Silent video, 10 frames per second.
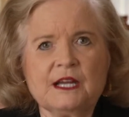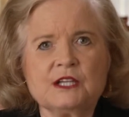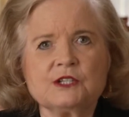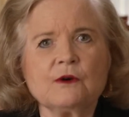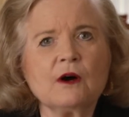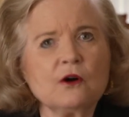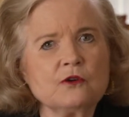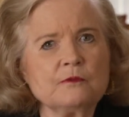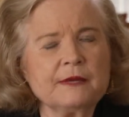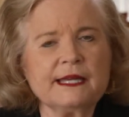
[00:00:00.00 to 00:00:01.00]
to a
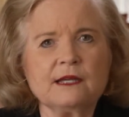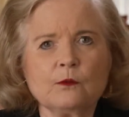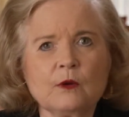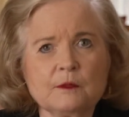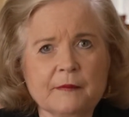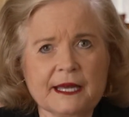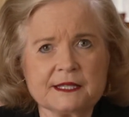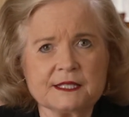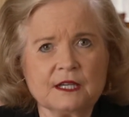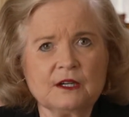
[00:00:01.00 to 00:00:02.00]
home in
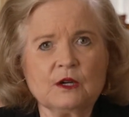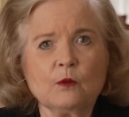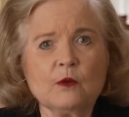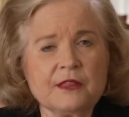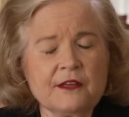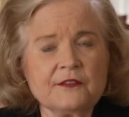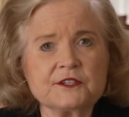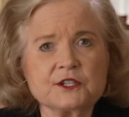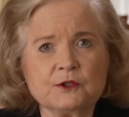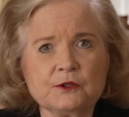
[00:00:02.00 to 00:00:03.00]
Wilmette within the
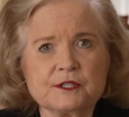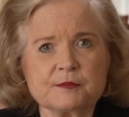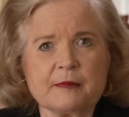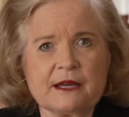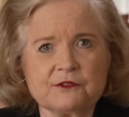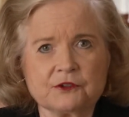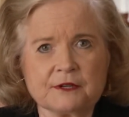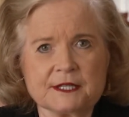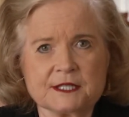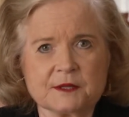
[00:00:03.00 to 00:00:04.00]
school's
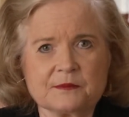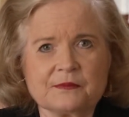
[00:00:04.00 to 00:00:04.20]
boundaries.